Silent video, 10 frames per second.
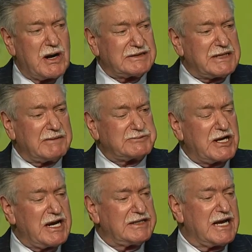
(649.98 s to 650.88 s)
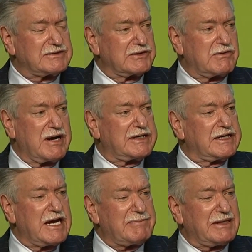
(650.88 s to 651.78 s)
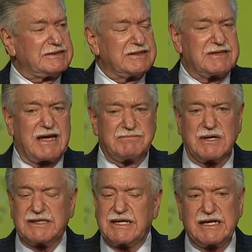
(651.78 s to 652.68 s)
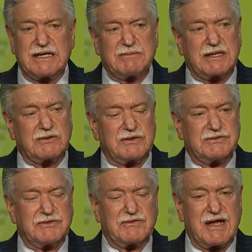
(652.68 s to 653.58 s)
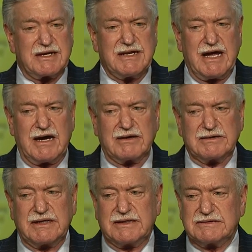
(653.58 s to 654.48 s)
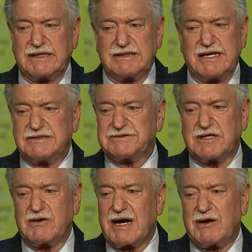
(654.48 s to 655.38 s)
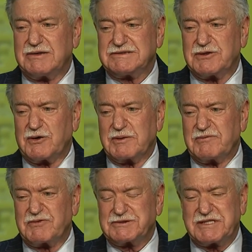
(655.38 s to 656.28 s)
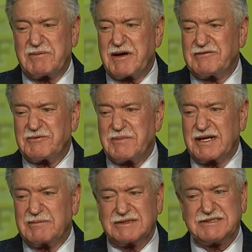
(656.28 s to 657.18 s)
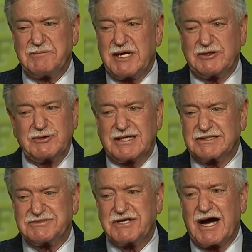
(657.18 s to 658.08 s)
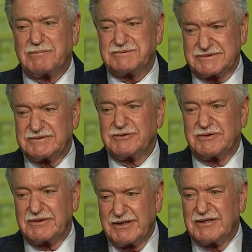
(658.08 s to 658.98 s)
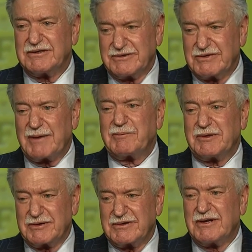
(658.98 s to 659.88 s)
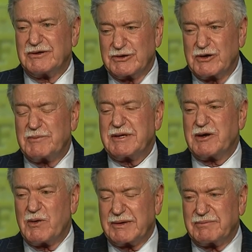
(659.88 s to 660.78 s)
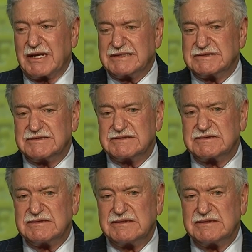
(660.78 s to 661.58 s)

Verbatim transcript: I, am trying not to crank it up. I did that Monday, and I'm not going to do that now. And, and Edzo, I always told him, the first time I ever met him, I said, man, you got the chops. You, you got, you're, you're going to be going places.